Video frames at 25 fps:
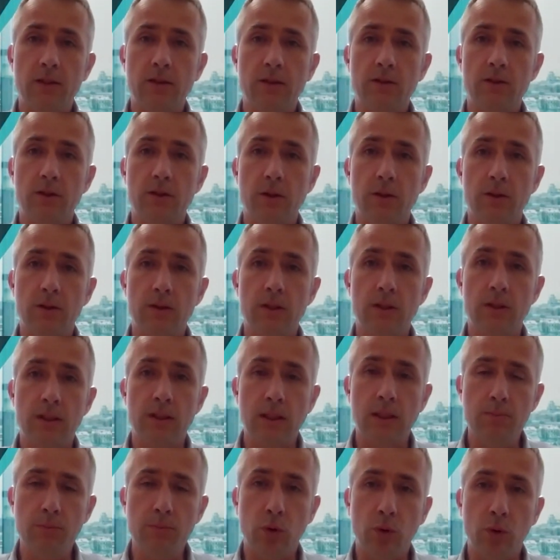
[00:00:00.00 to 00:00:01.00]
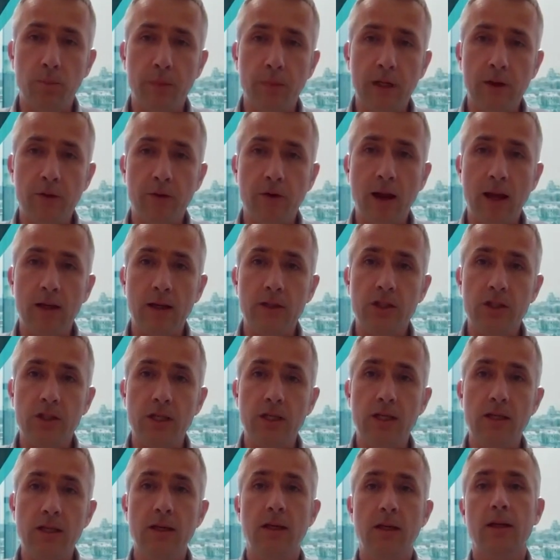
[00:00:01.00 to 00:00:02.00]
So it's a simple
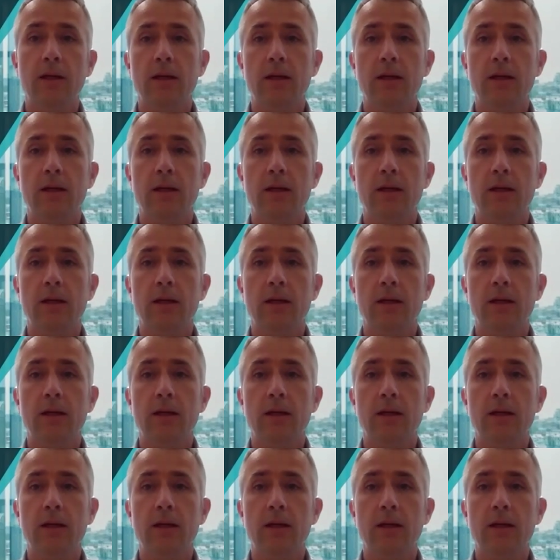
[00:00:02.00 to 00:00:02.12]
mineralogy